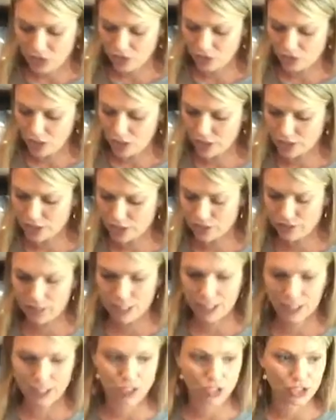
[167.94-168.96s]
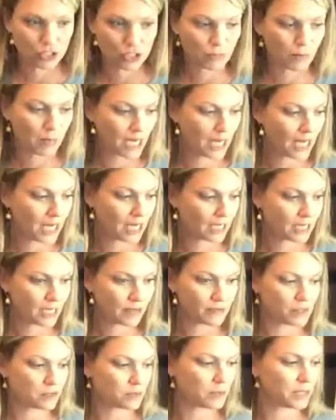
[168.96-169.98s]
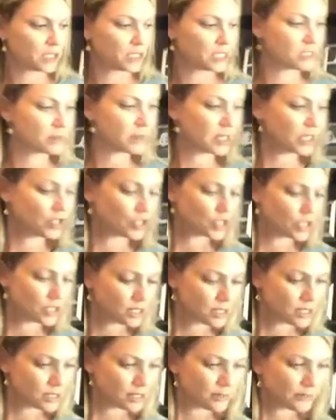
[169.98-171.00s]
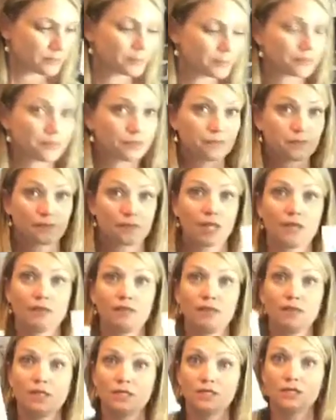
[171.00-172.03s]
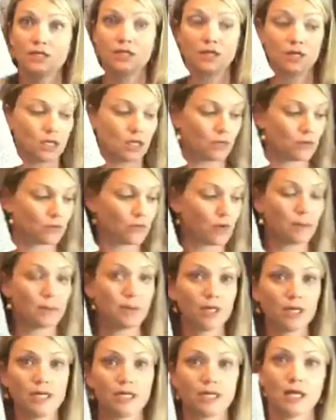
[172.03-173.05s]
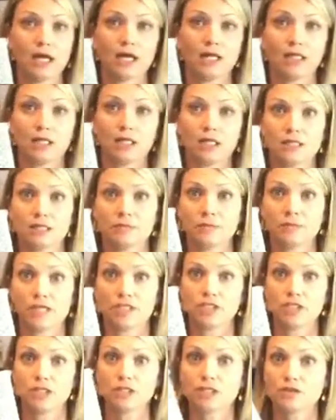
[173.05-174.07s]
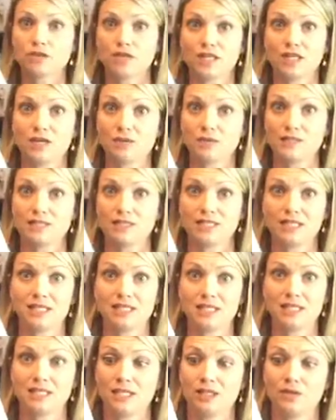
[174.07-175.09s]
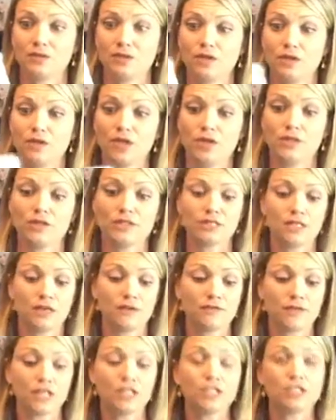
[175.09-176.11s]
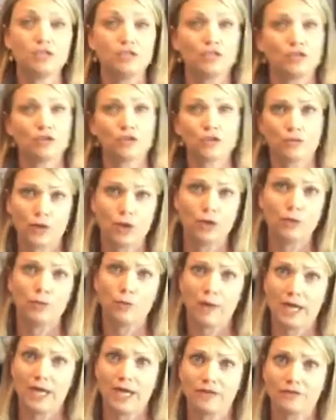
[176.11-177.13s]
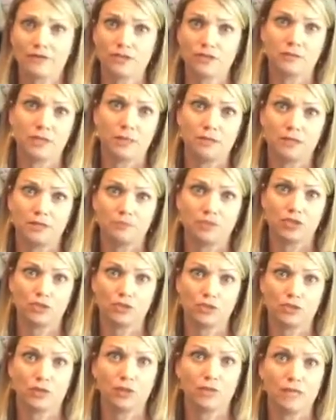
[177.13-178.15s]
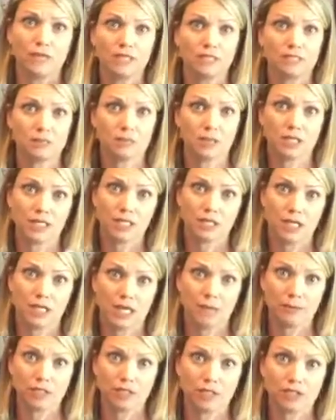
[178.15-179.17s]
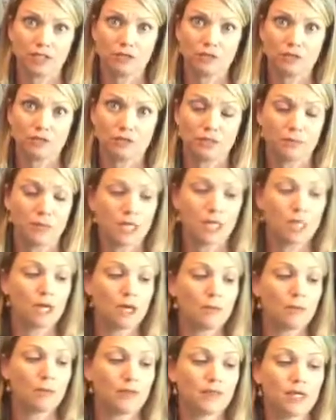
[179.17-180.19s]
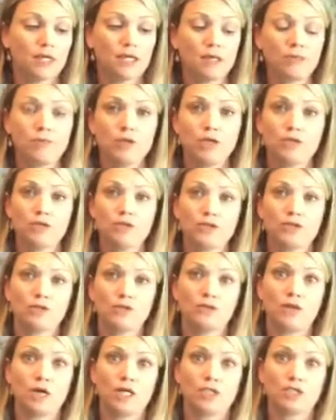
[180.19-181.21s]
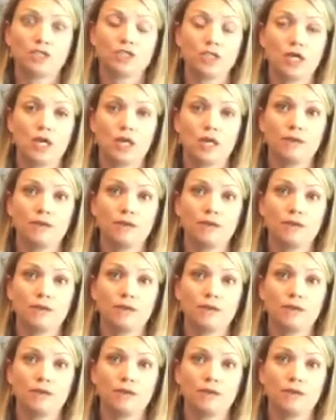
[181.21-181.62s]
You'll also get a 2-pack of Spiri sponges. These are rubber and nylon sponges, so they don't stink, they don't hold all the stuff. You do throw them away after maybe 2 or 3 weeks, depending on how much you use them, but they can be used to wash